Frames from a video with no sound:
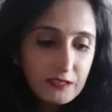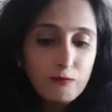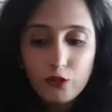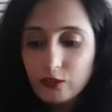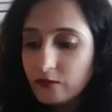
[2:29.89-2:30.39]
See,
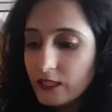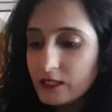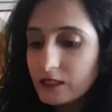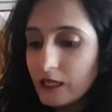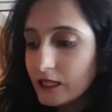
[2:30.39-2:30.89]
most of
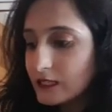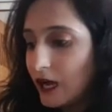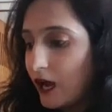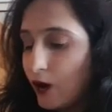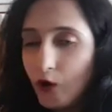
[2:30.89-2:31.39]
these things
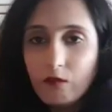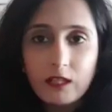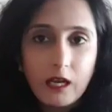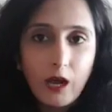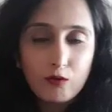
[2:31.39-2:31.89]
are
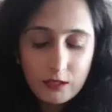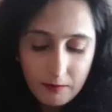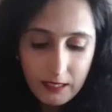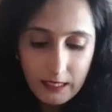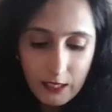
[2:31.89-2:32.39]
over-the-counter
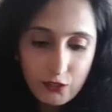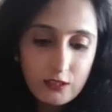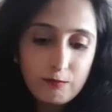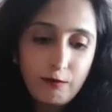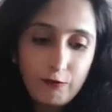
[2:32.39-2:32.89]

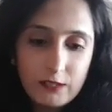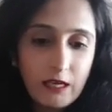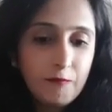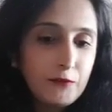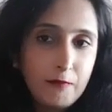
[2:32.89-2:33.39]
medications, but for
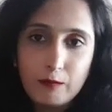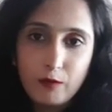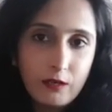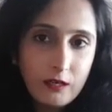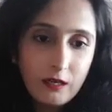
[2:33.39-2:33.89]
some, you
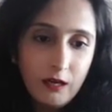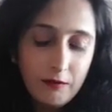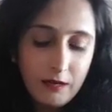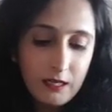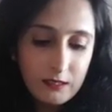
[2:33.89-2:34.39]
might want
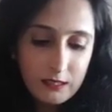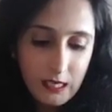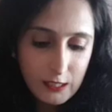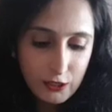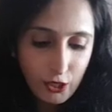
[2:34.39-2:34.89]
to
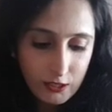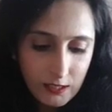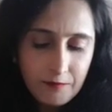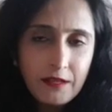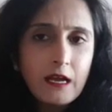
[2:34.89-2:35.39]
consult your
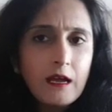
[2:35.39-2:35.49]
doctor.